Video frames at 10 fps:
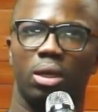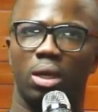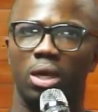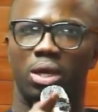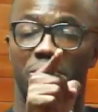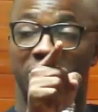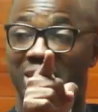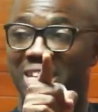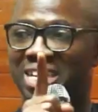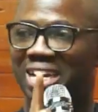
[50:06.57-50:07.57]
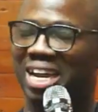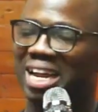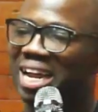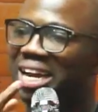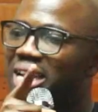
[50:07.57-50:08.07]
You see,
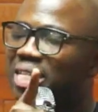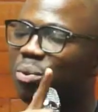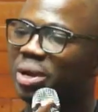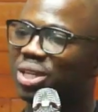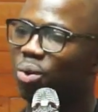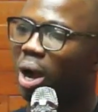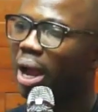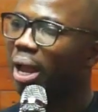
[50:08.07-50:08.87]
this is the reason why